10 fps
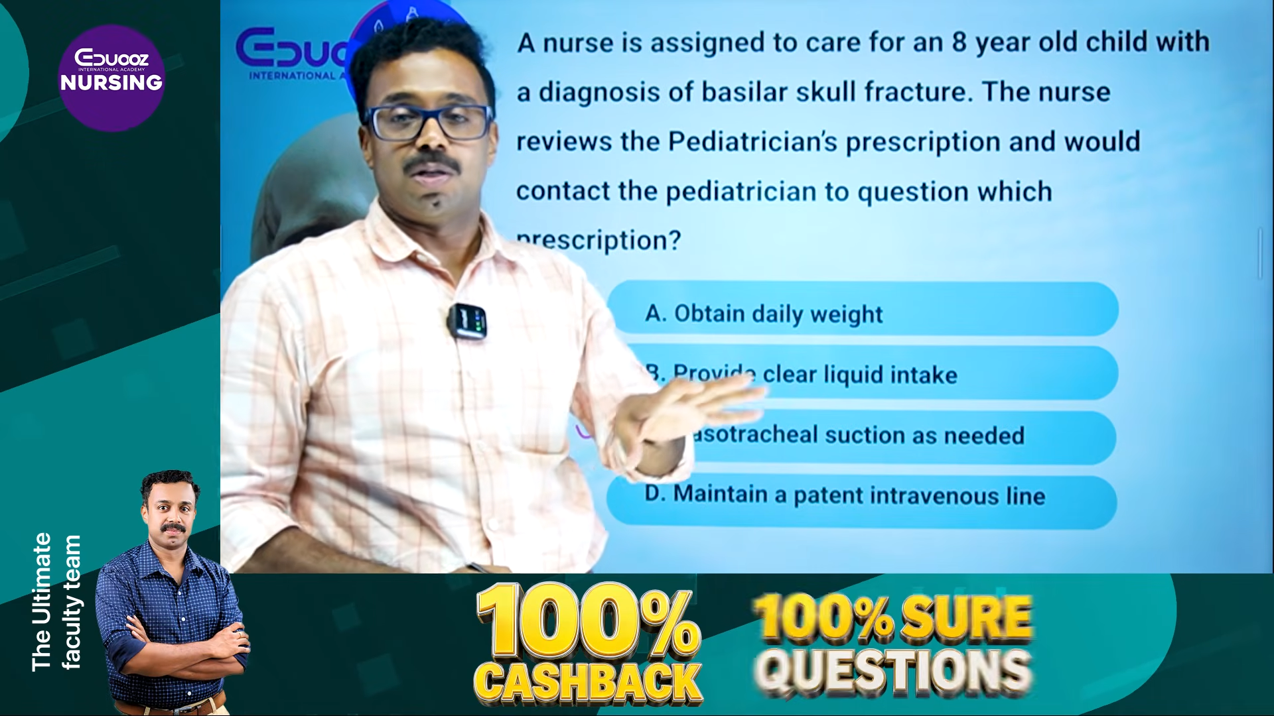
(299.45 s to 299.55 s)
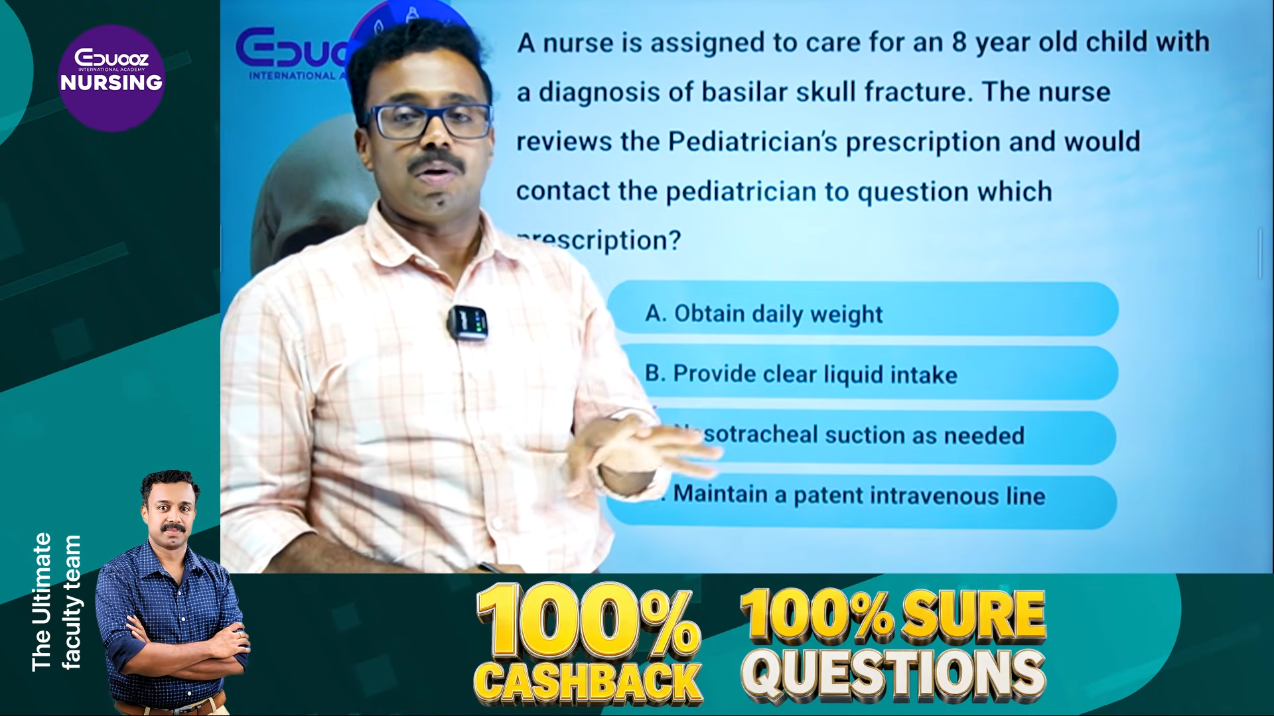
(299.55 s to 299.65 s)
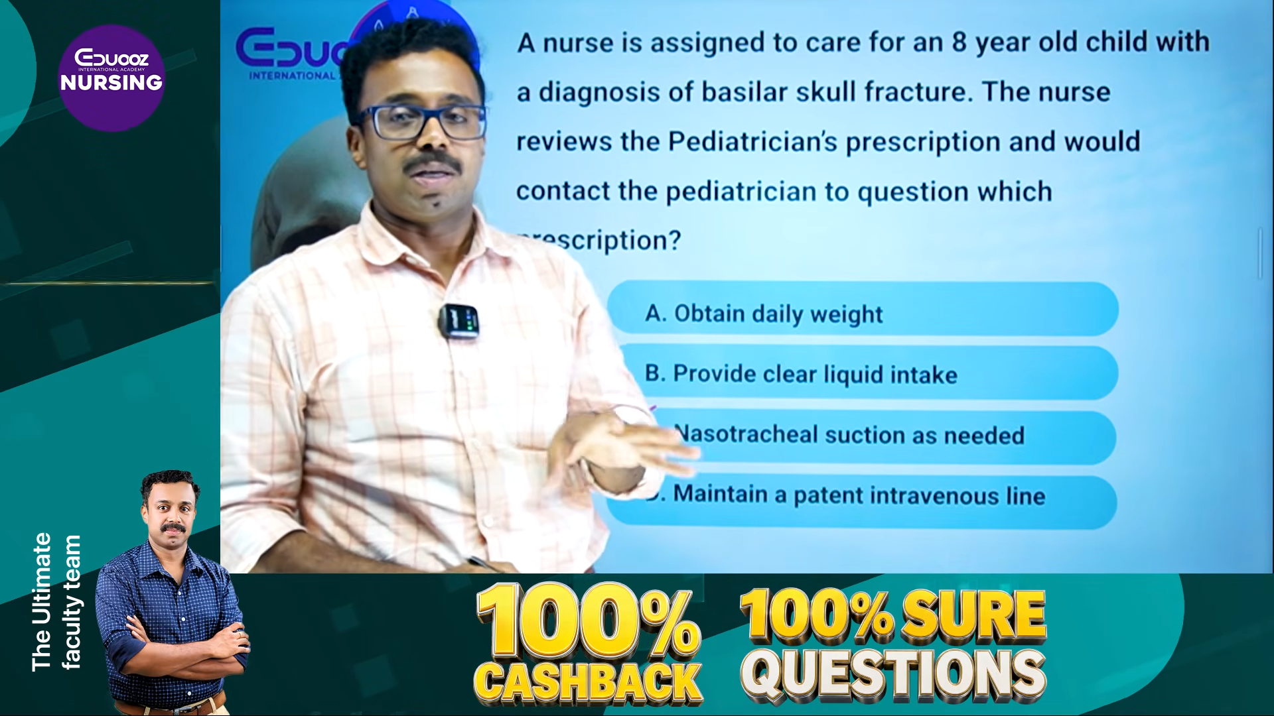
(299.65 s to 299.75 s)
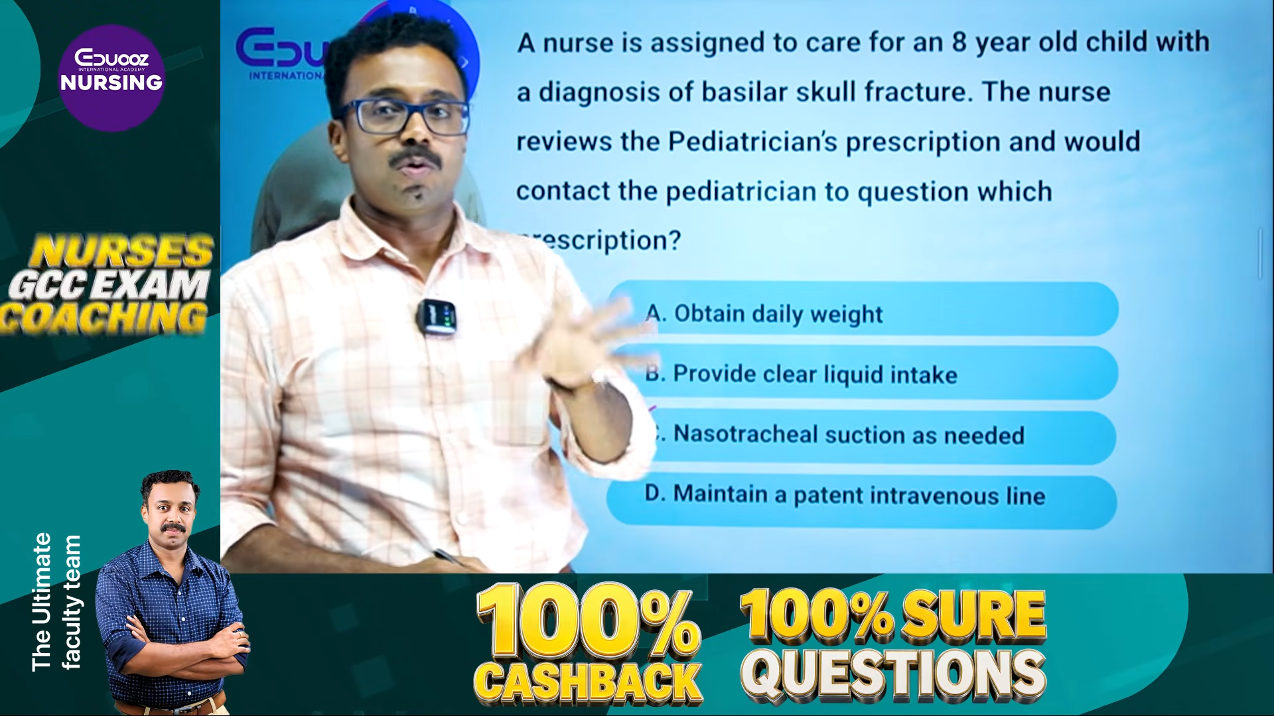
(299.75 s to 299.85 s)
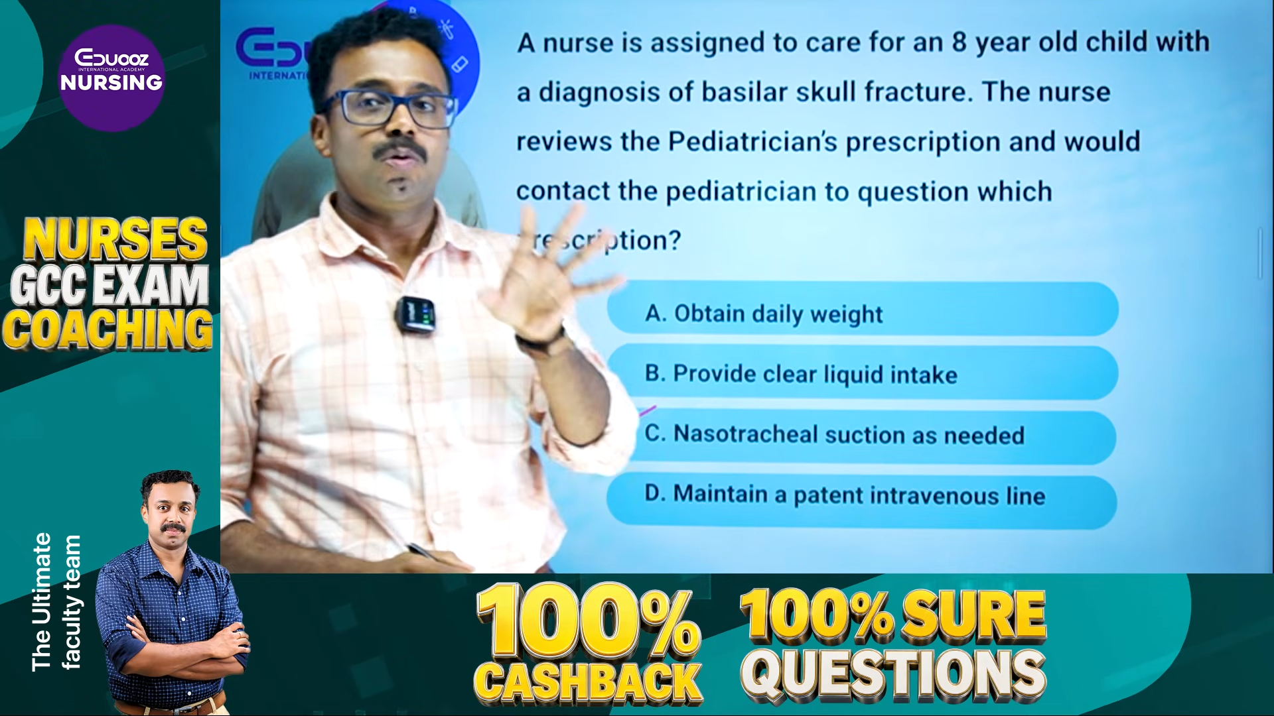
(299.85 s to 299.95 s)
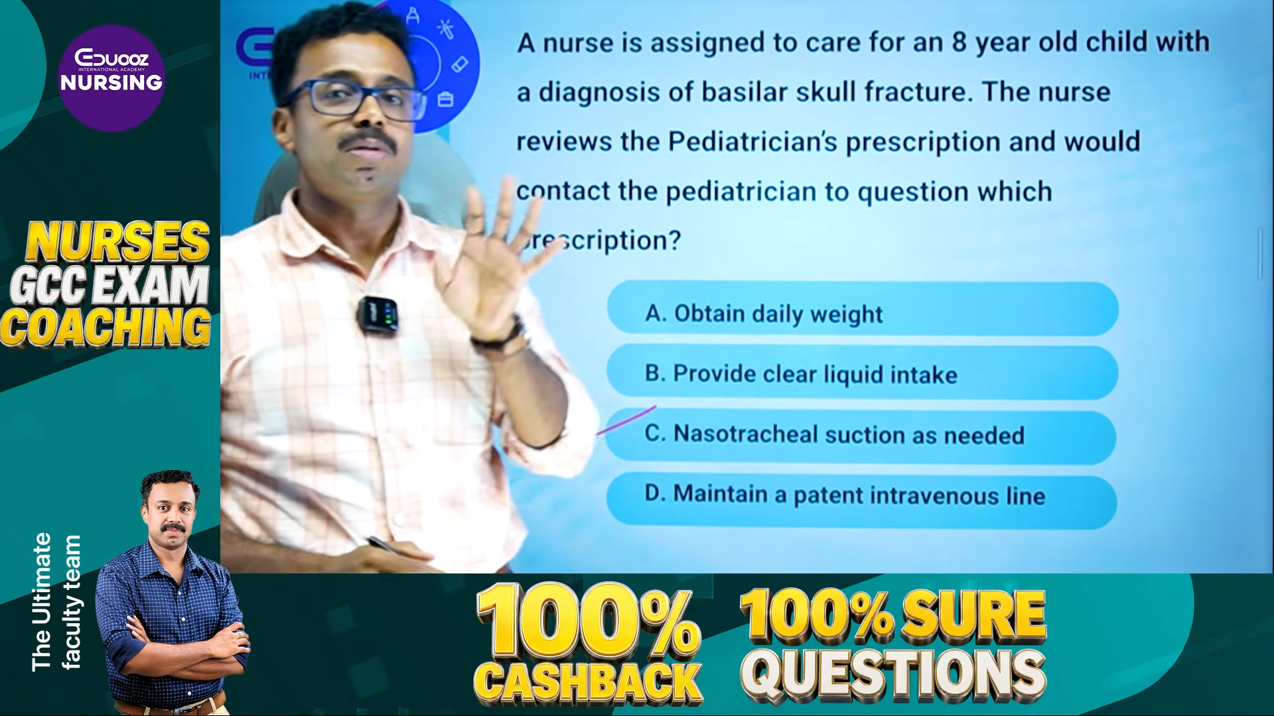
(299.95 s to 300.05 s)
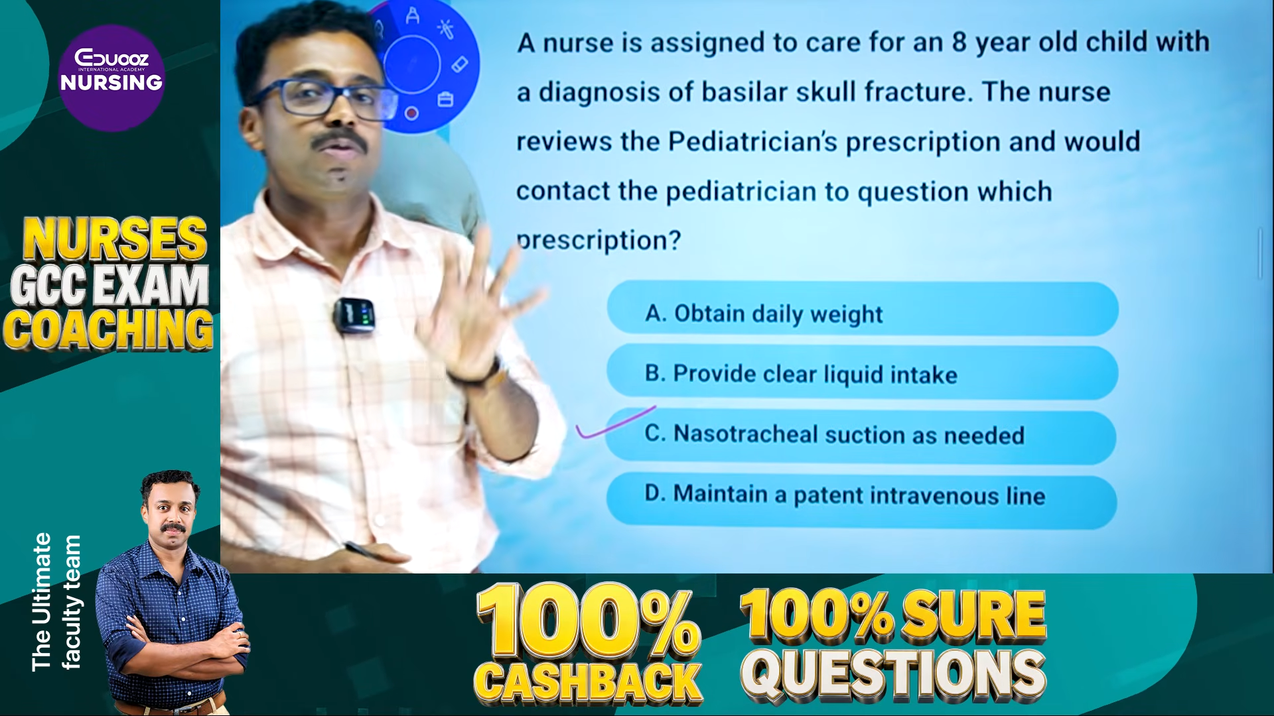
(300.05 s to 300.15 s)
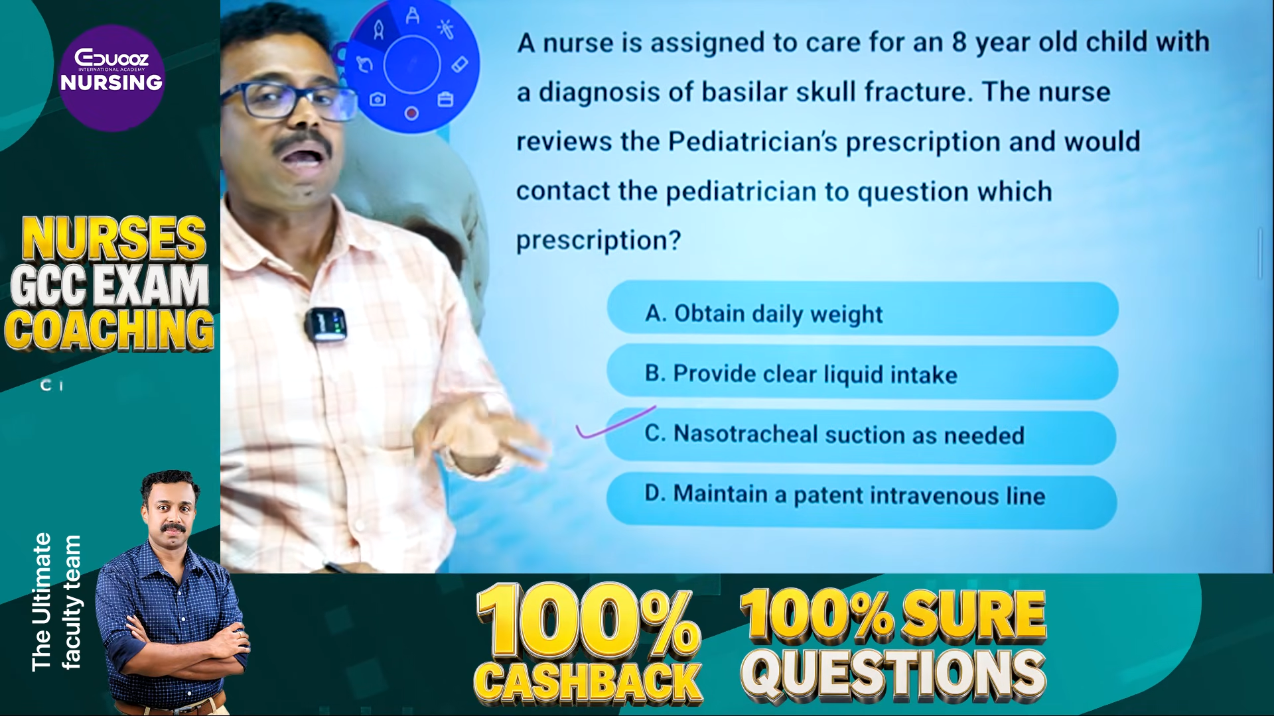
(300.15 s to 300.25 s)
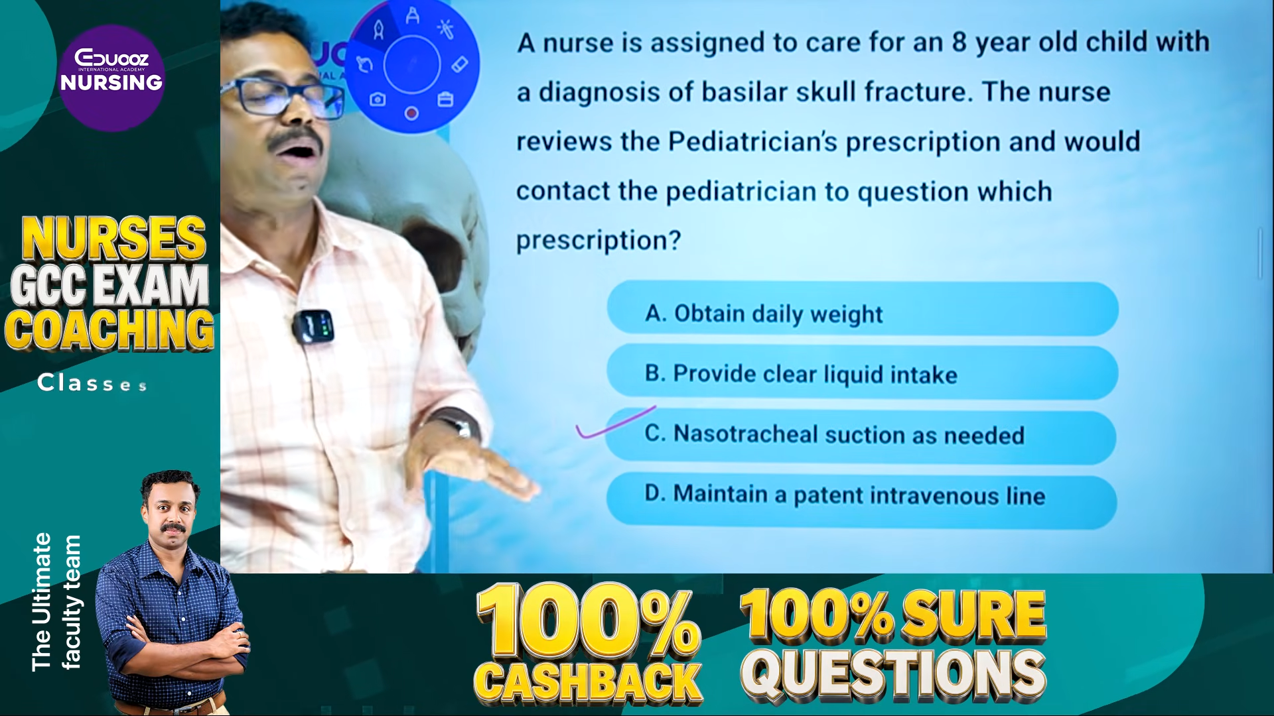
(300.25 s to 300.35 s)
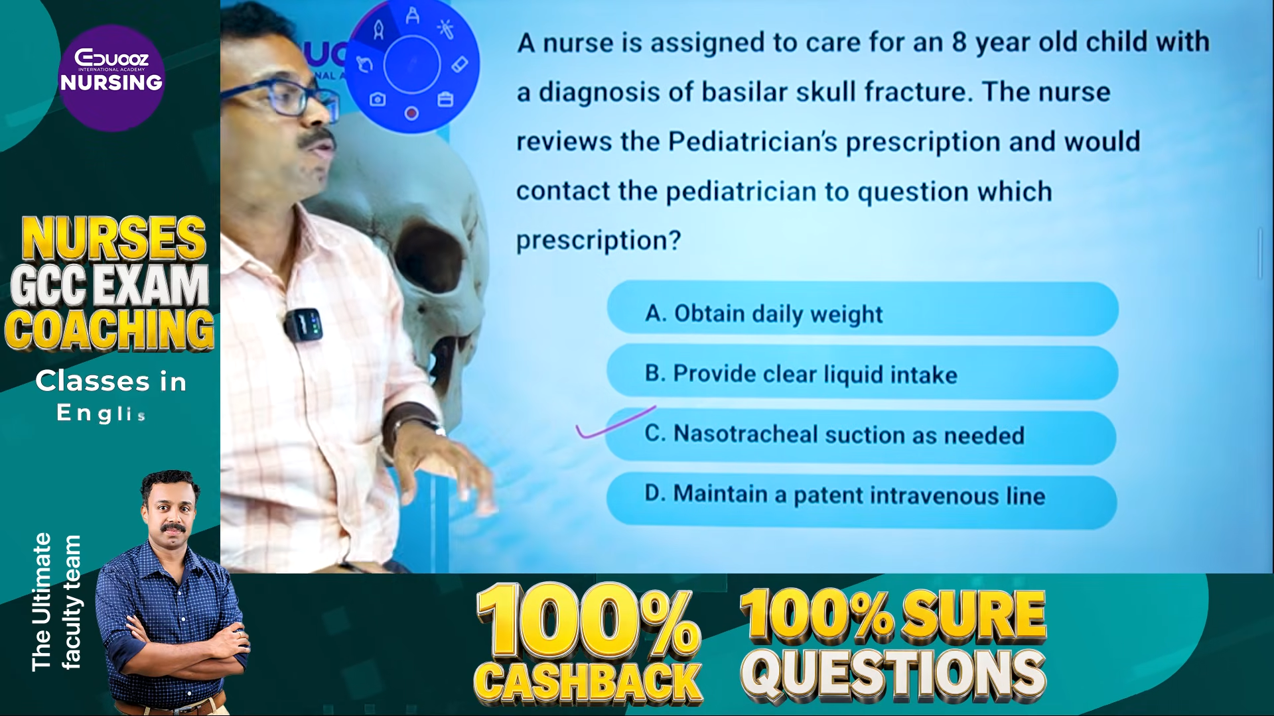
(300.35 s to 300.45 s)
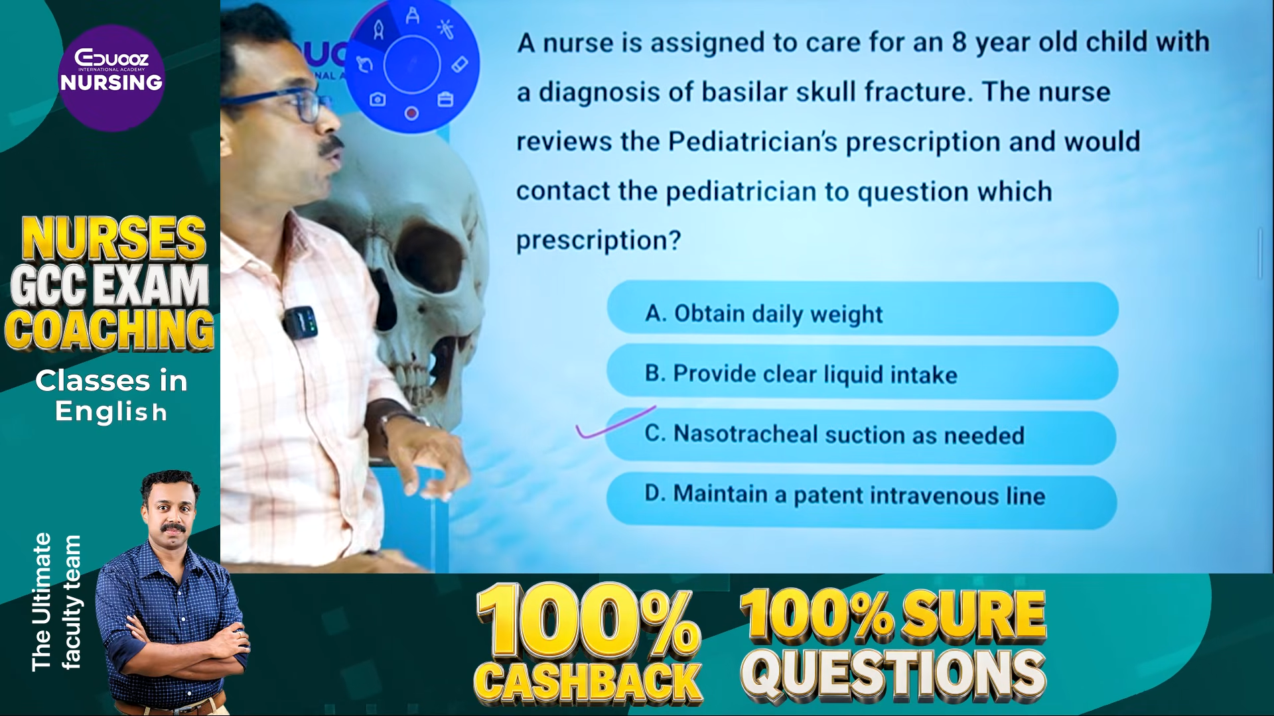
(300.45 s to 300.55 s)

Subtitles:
Okay, so you have